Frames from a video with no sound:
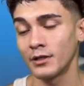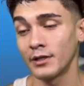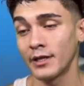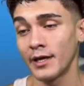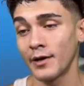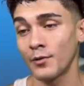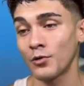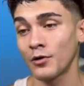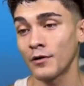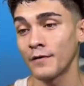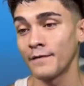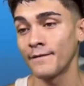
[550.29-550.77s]
They
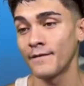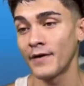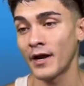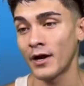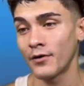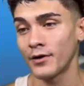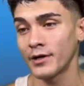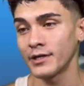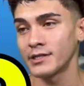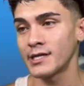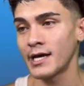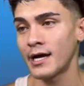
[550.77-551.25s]
were a
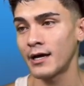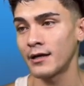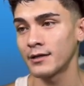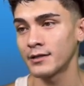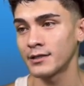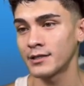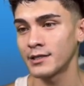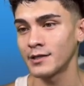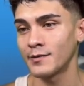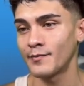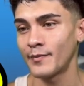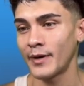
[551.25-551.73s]
very
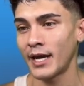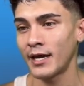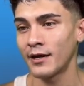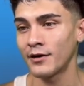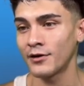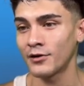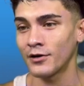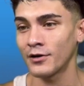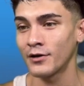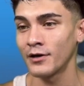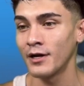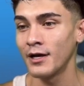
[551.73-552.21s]
talented
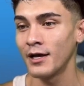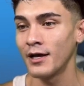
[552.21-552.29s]
painter.